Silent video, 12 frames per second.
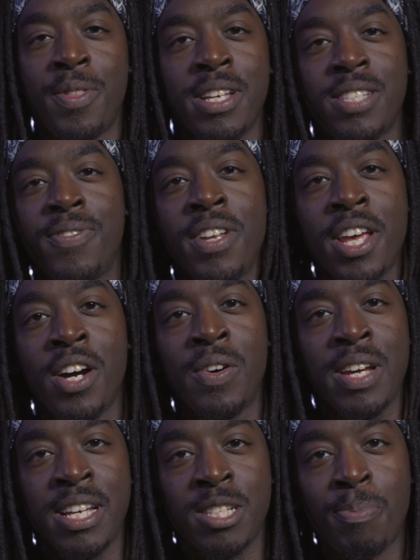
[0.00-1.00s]
This
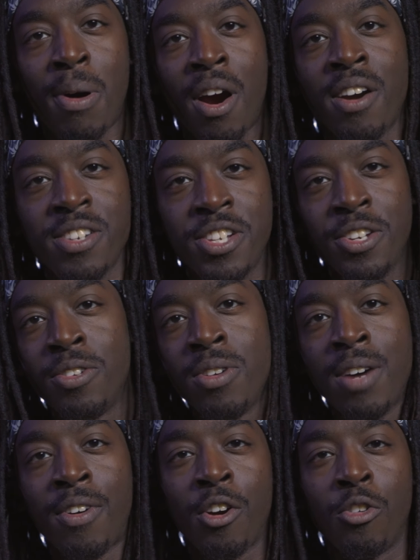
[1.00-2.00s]
video is part
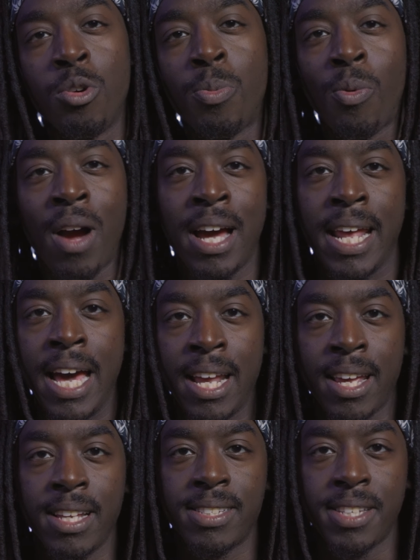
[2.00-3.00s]
2 of our group ride
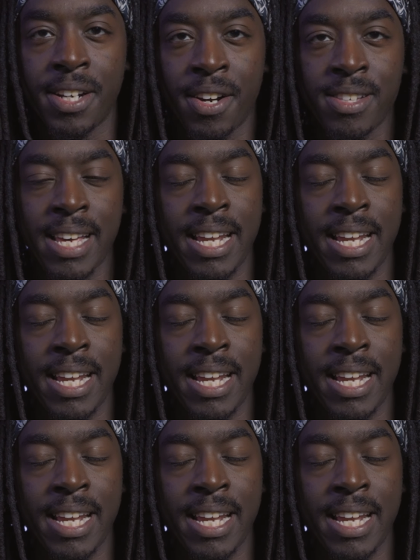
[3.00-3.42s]
etiquette series,